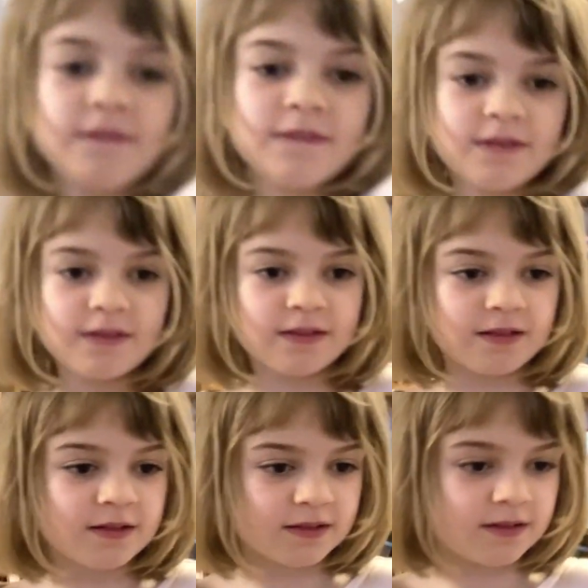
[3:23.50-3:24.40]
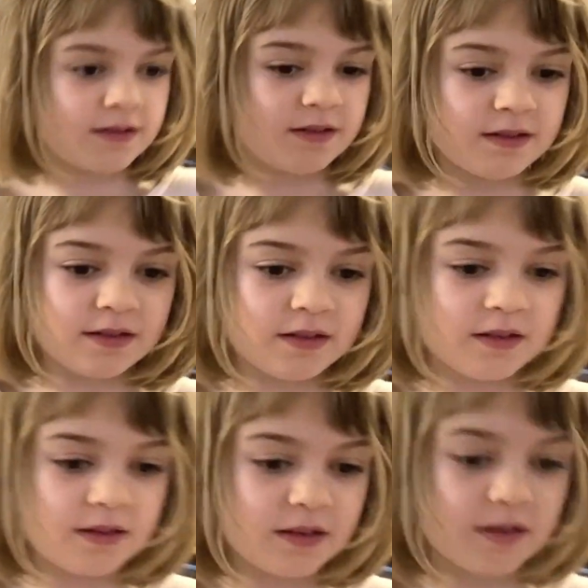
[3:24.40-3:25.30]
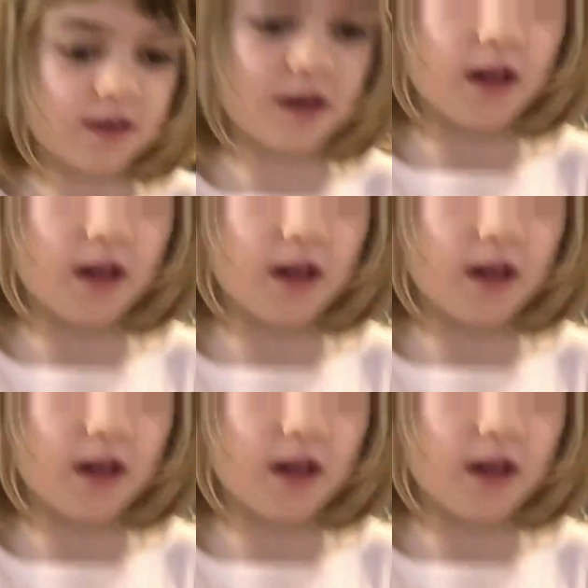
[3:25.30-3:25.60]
The green curvy goes between these two.